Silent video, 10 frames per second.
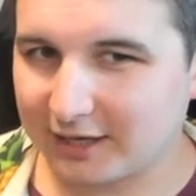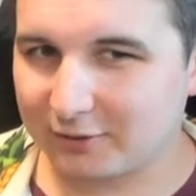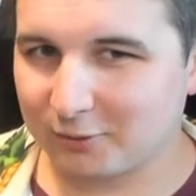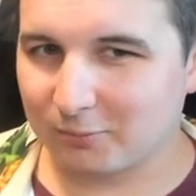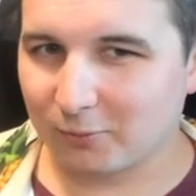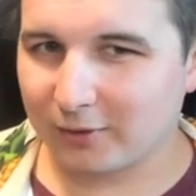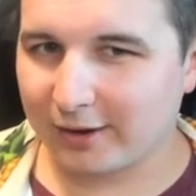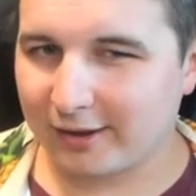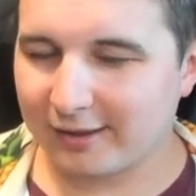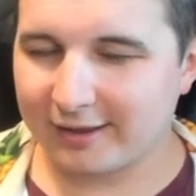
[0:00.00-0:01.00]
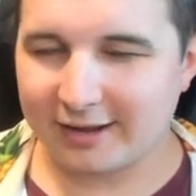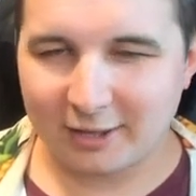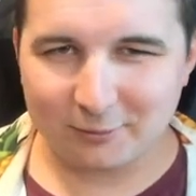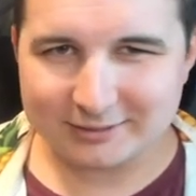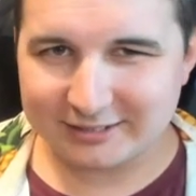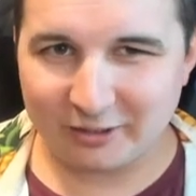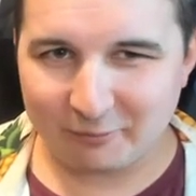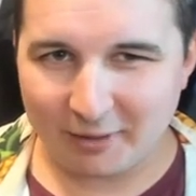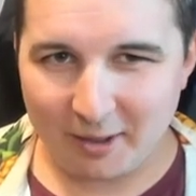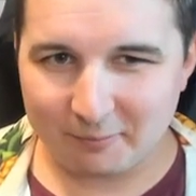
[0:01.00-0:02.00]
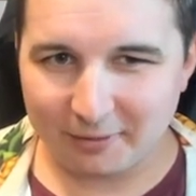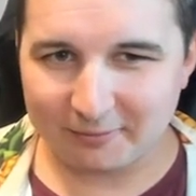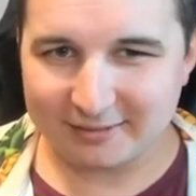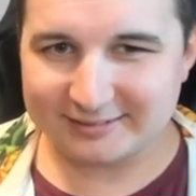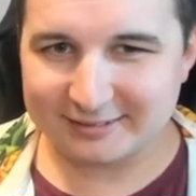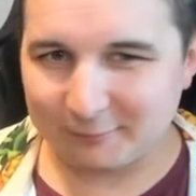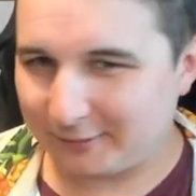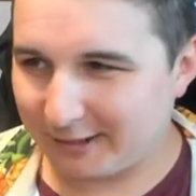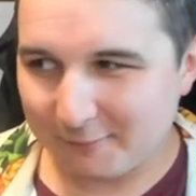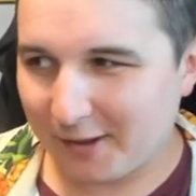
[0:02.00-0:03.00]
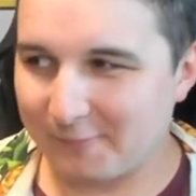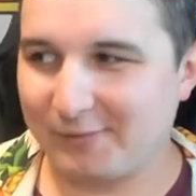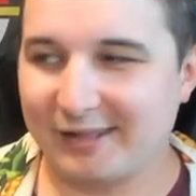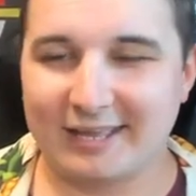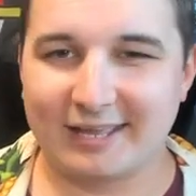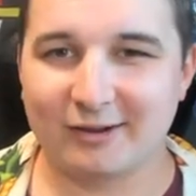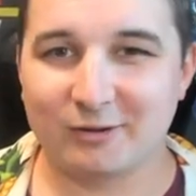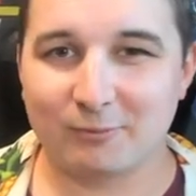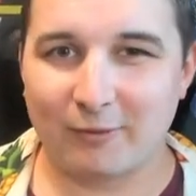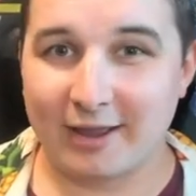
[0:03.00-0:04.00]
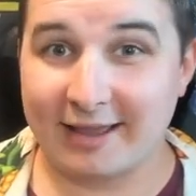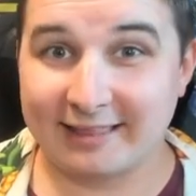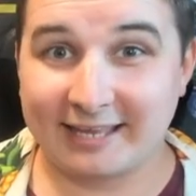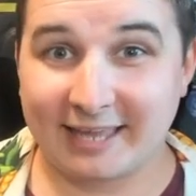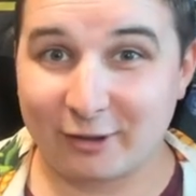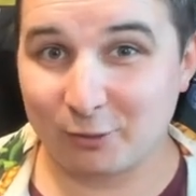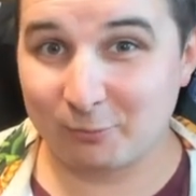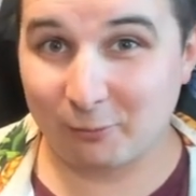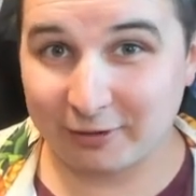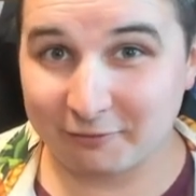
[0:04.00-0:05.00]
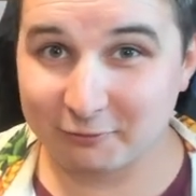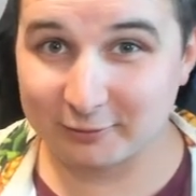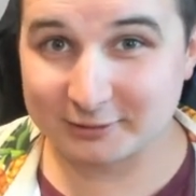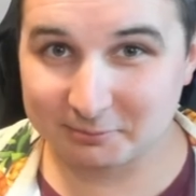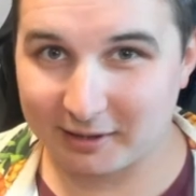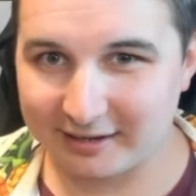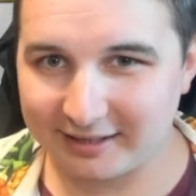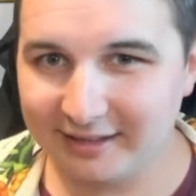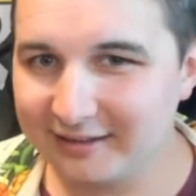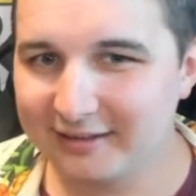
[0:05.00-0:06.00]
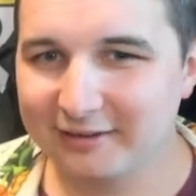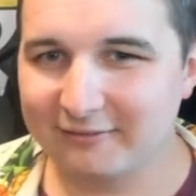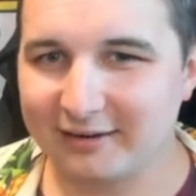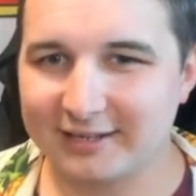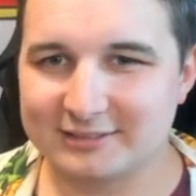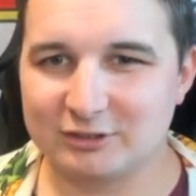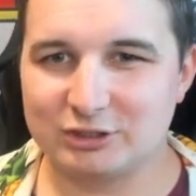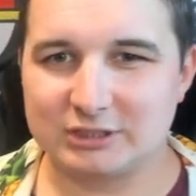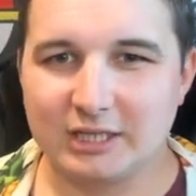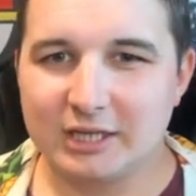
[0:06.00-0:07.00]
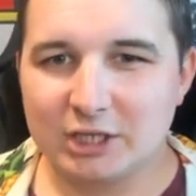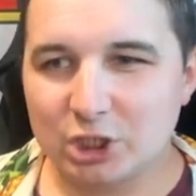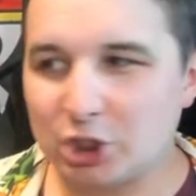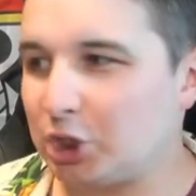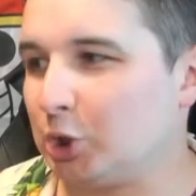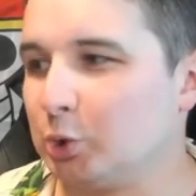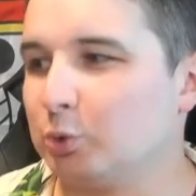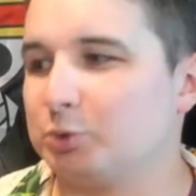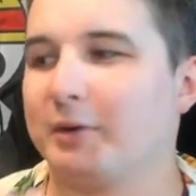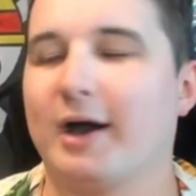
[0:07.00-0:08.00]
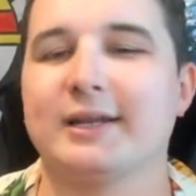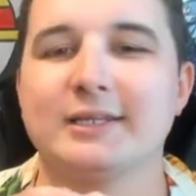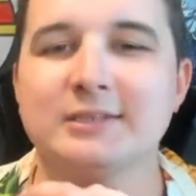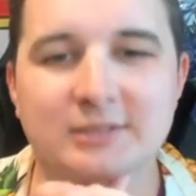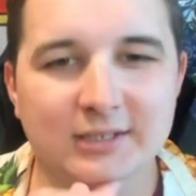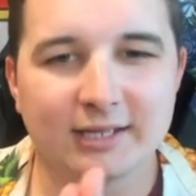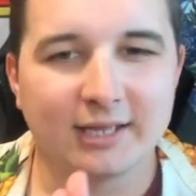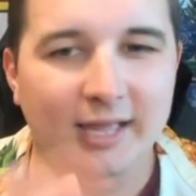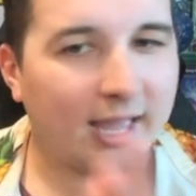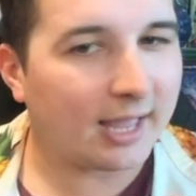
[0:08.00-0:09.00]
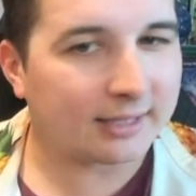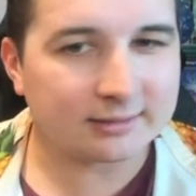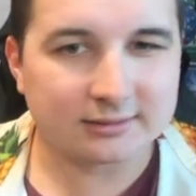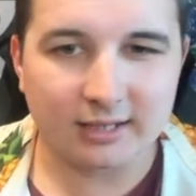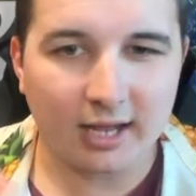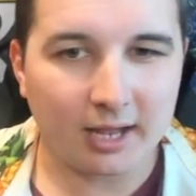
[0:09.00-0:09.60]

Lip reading: Gecko Moria, and I always tell my opponents when I'm playing a Gecko Moria, I like Gecko Moria for his body, right? Because they're just huge bodies, and